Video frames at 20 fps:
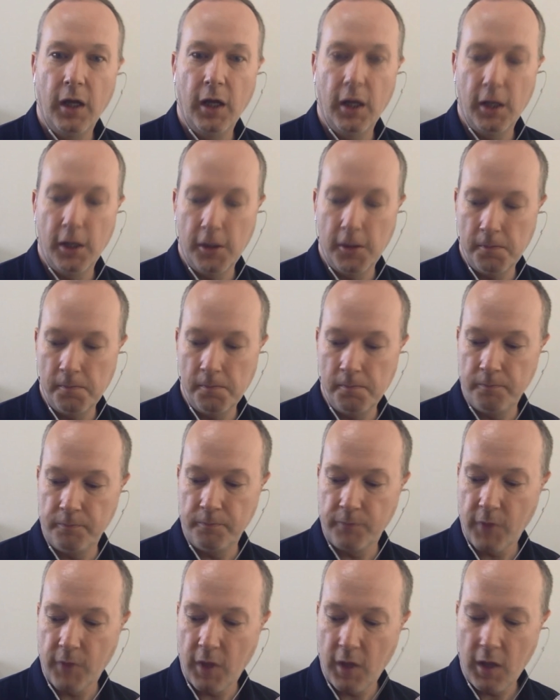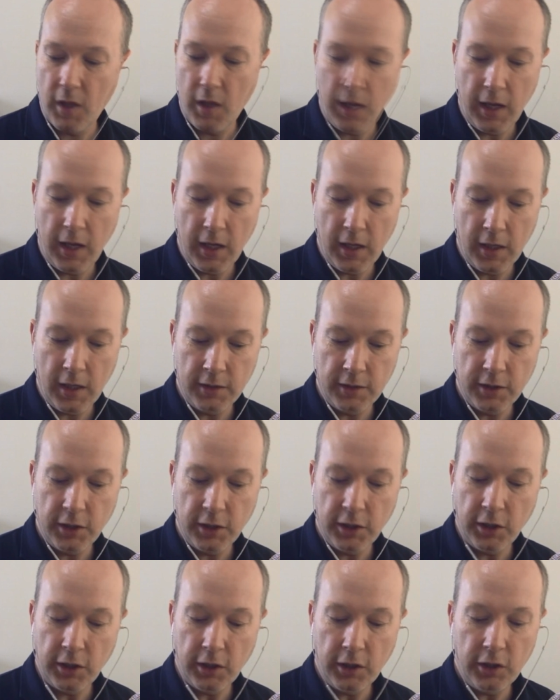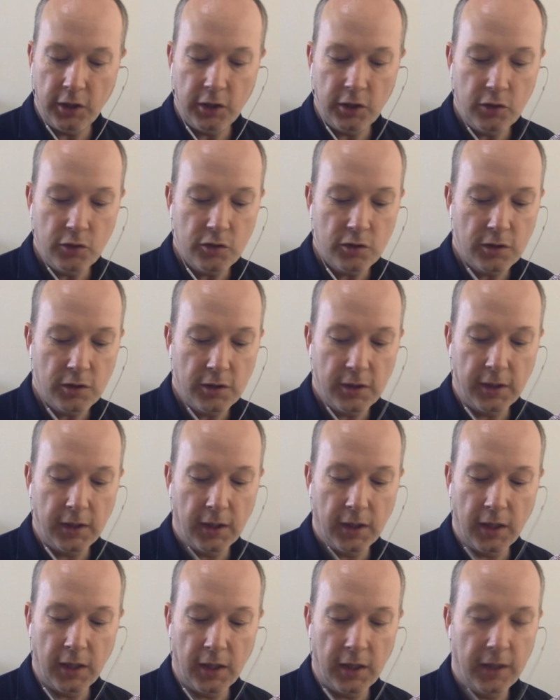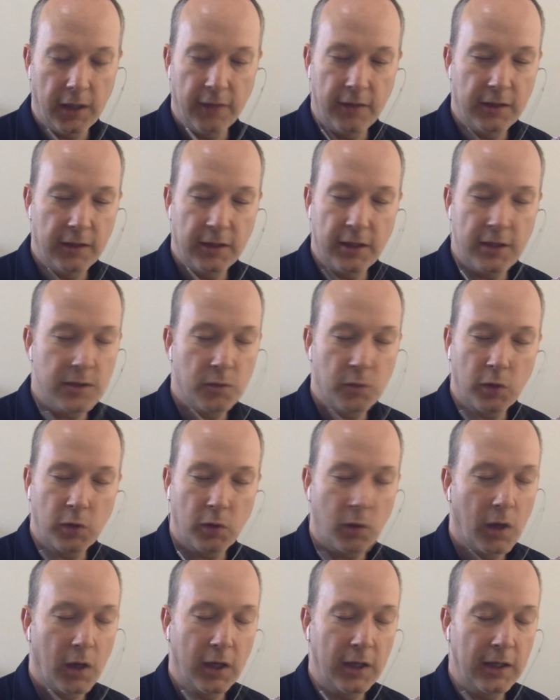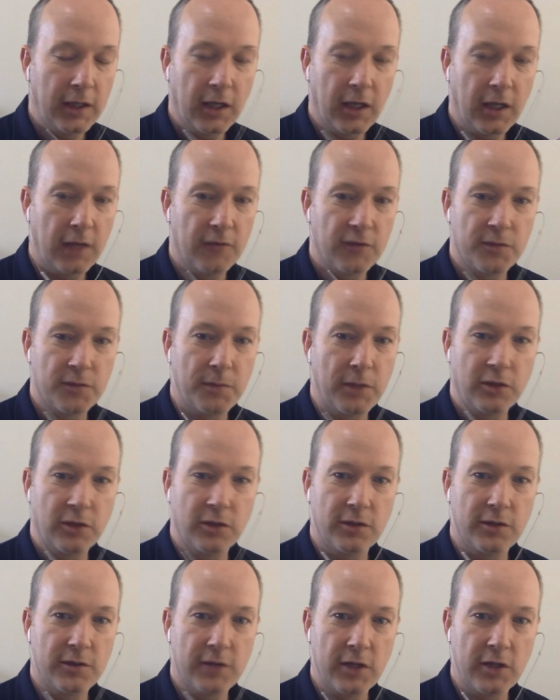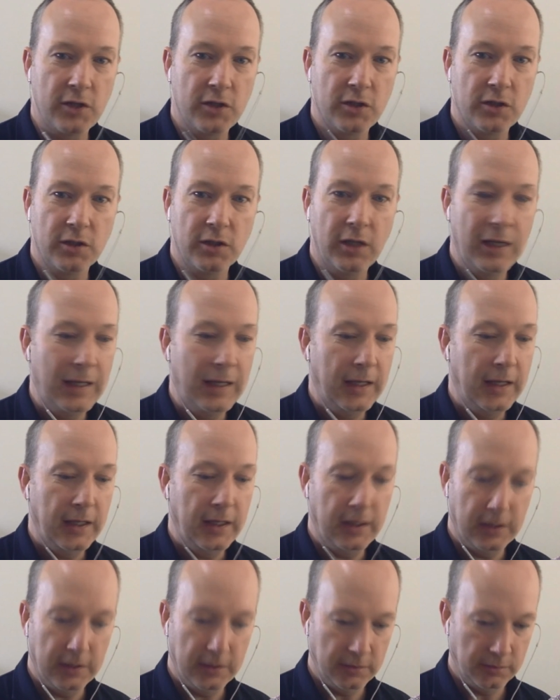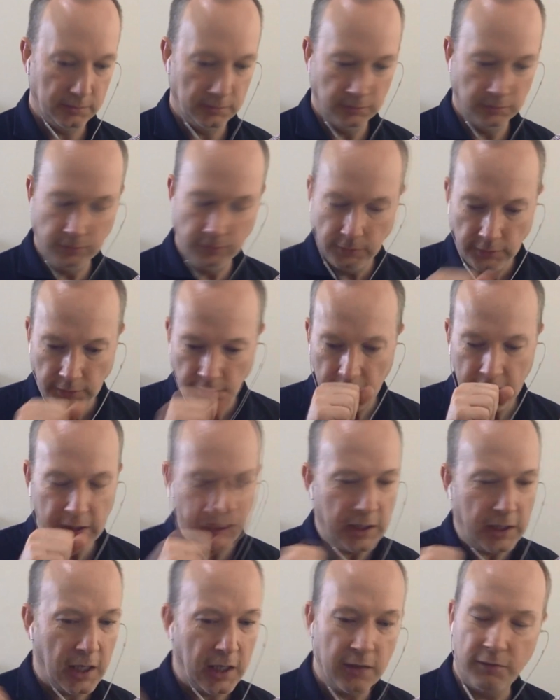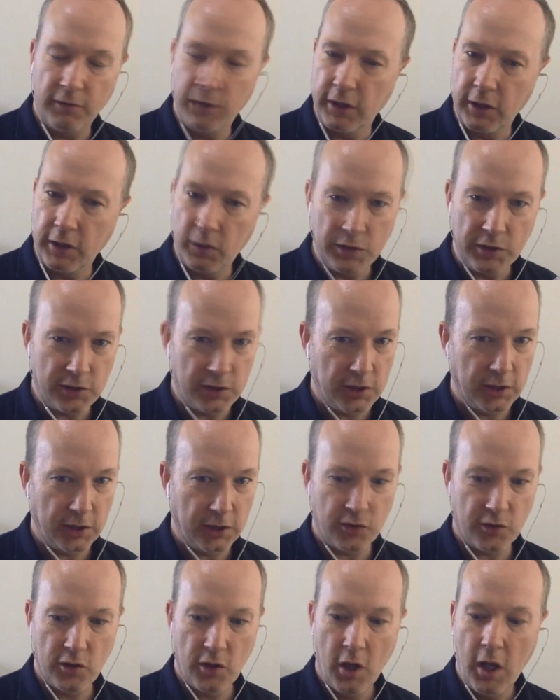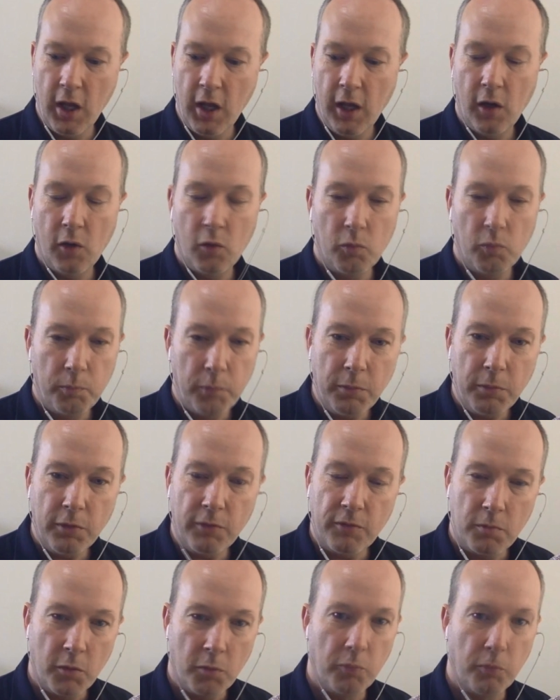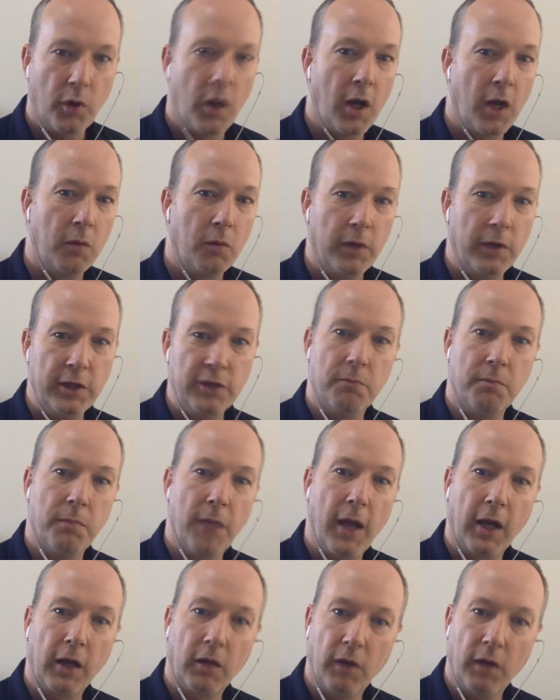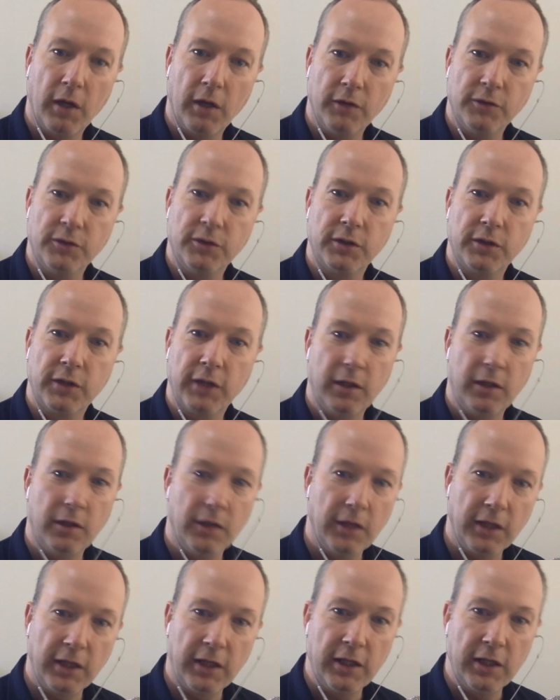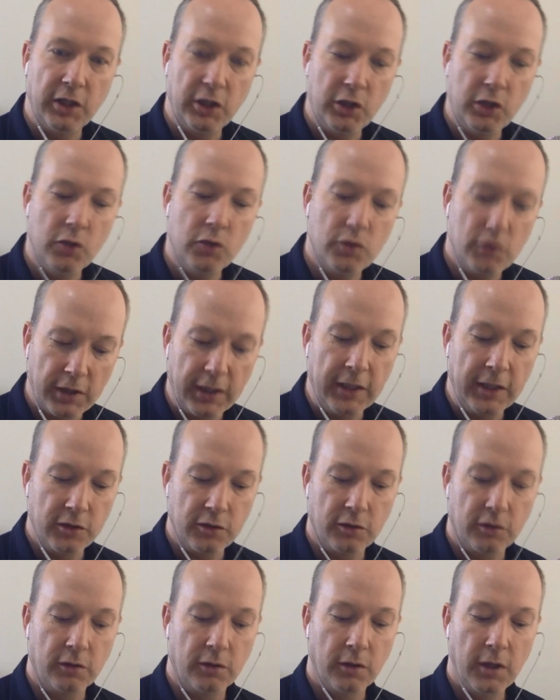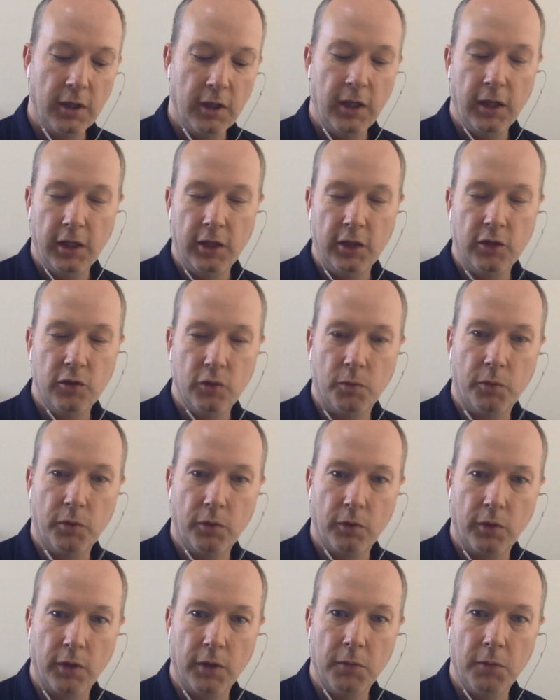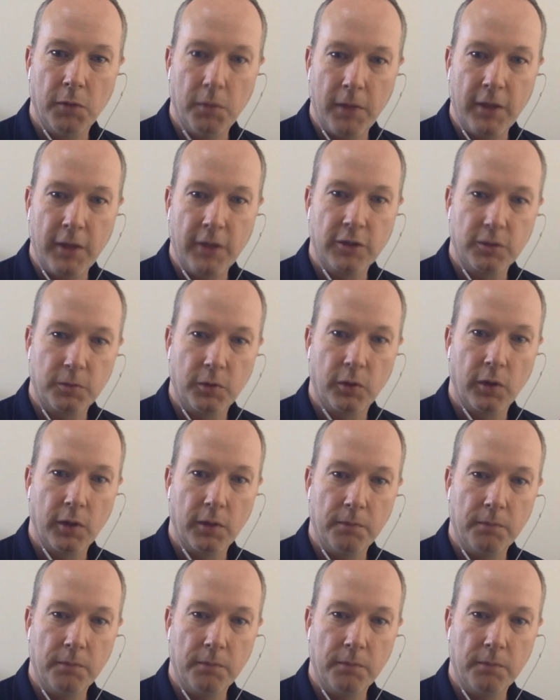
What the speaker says: um, and usually that doesn't require any kind of specialization in any kind of linguistics. People from a broad range of backgrounds can usually enter into a program, a master's program.